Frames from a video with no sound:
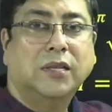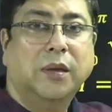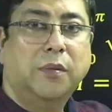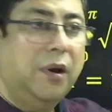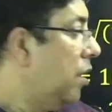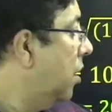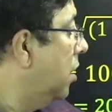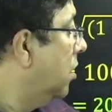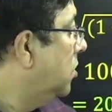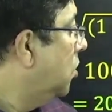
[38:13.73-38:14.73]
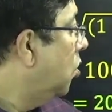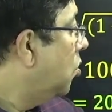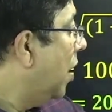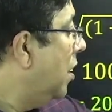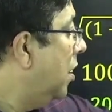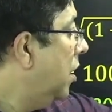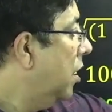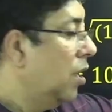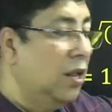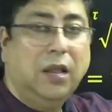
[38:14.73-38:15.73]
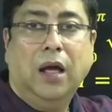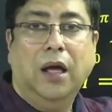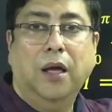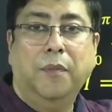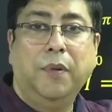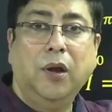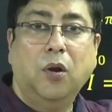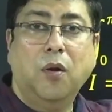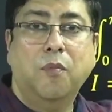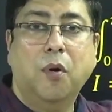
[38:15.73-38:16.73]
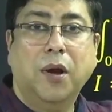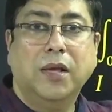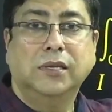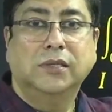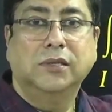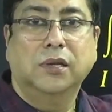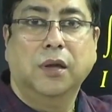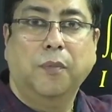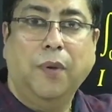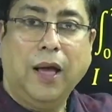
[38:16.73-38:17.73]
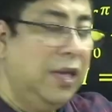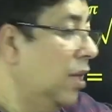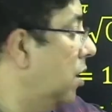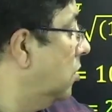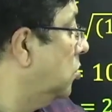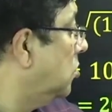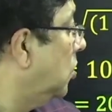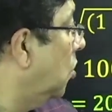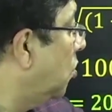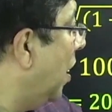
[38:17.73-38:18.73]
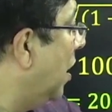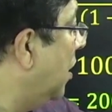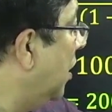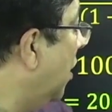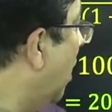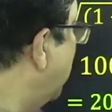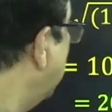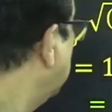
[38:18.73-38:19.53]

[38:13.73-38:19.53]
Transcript: x periodic. 0 to nt, the period of mod x is pi. So 0 to nt, 100